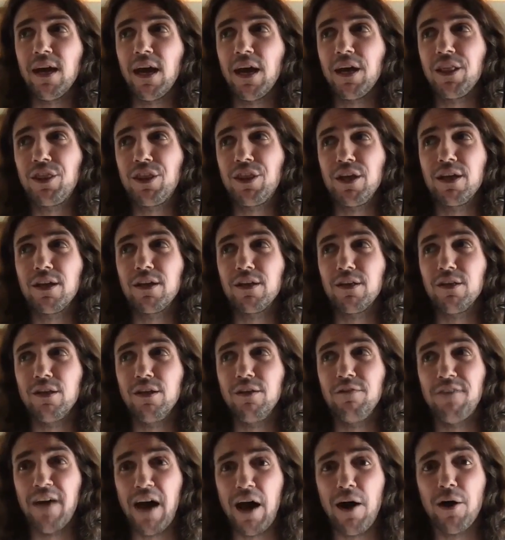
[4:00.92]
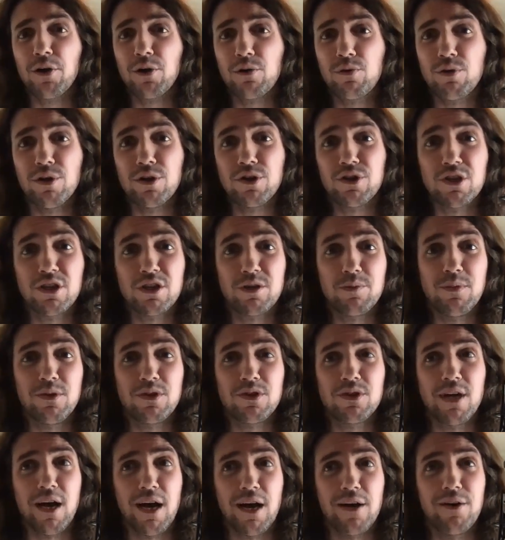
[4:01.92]
I think the valid criticism
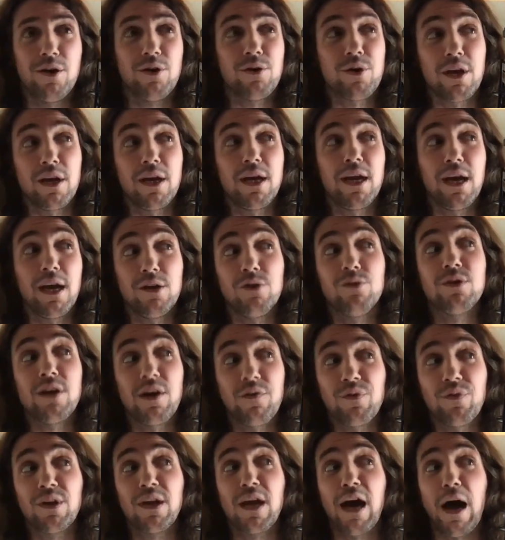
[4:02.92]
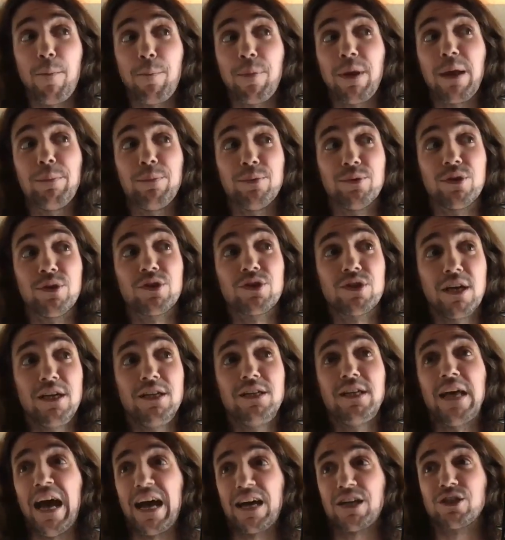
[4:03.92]
is not, okay, yeah, you definitely got people to say
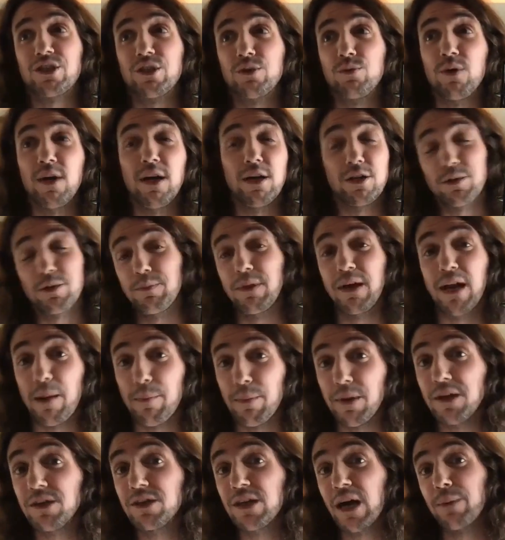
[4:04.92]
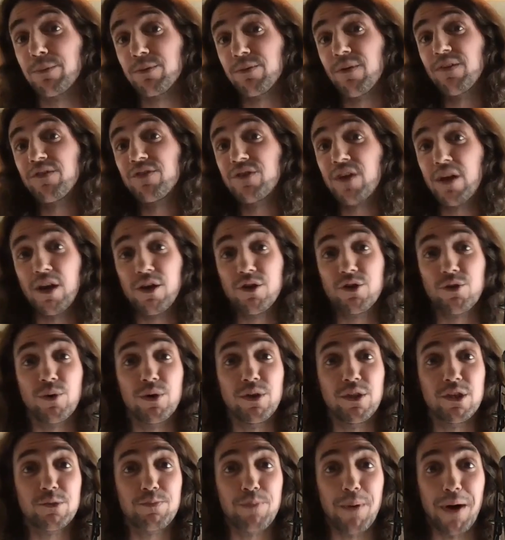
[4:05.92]
tax the rich. I mean, how many times have I said it
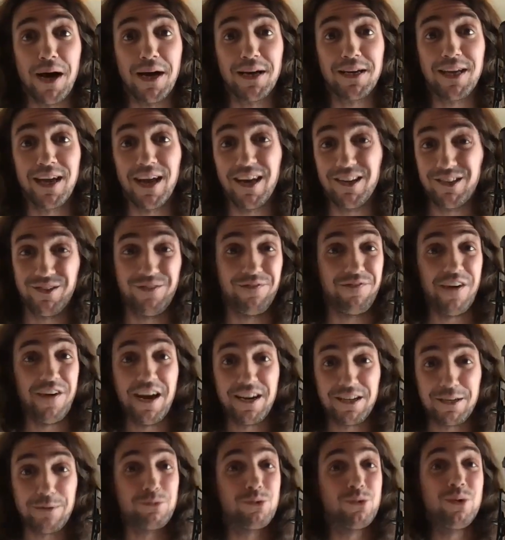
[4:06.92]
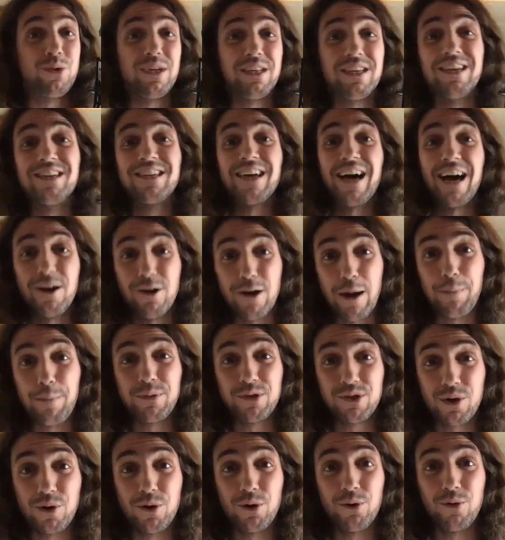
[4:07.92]
during this podcast? In fact, I'm doing an entire
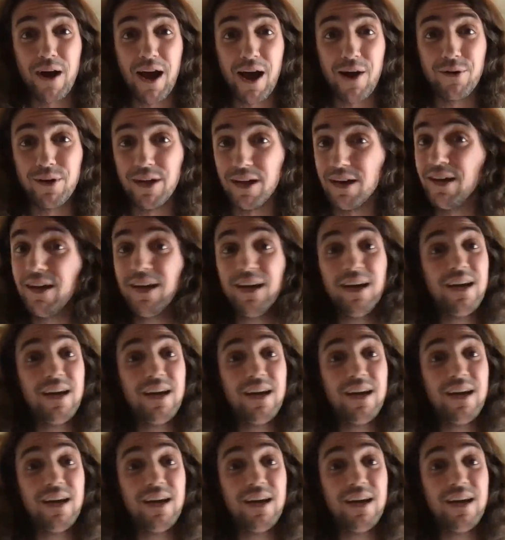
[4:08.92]
episode around it.